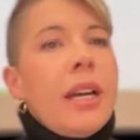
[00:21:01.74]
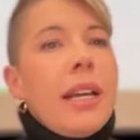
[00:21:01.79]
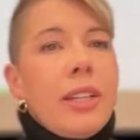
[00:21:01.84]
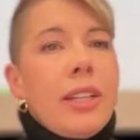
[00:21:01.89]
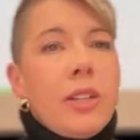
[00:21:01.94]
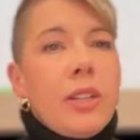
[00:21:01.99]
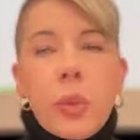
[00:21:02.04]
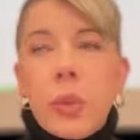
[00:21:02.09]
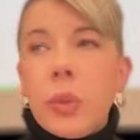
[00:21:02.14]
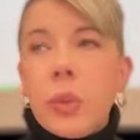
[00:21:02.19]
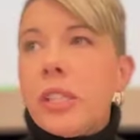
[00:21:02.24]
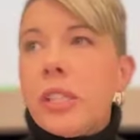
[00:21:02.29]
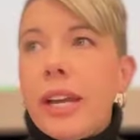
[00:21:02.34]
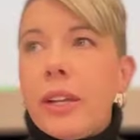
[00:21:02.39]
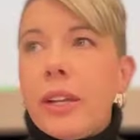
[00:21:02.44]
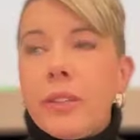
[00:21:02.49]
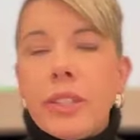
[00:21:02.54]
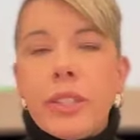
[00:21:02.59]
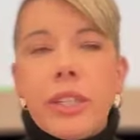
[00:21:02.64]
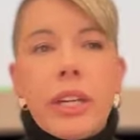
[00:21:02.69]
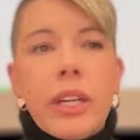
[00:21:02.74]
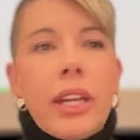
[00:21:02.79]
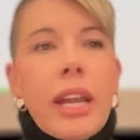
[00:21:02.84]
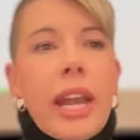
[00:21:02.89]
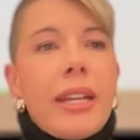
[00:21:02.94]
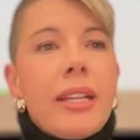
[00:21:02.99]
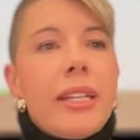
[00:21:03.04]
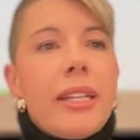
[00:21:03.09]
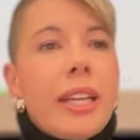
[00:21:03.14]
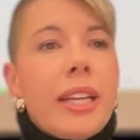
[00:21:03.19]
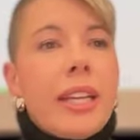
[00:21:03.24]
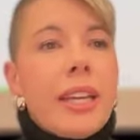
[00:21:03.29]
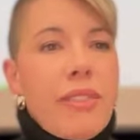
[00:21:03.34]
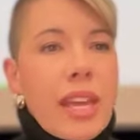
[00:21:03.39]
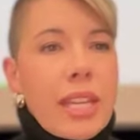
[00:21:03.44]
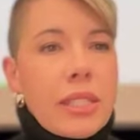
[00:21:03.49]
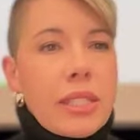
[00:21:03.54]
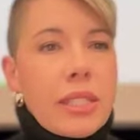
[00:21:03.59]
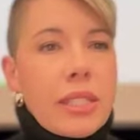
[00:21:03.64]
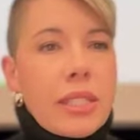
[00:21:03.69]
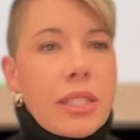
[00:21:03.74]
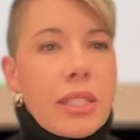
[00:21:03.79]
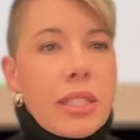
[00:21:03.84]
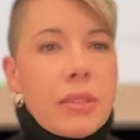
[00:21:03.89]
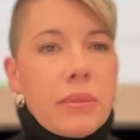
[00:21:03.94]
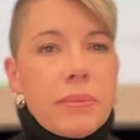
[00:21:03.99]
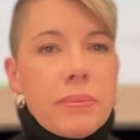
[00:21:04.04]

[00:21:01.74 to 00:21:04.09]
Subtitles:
in Google Calendar and click Event.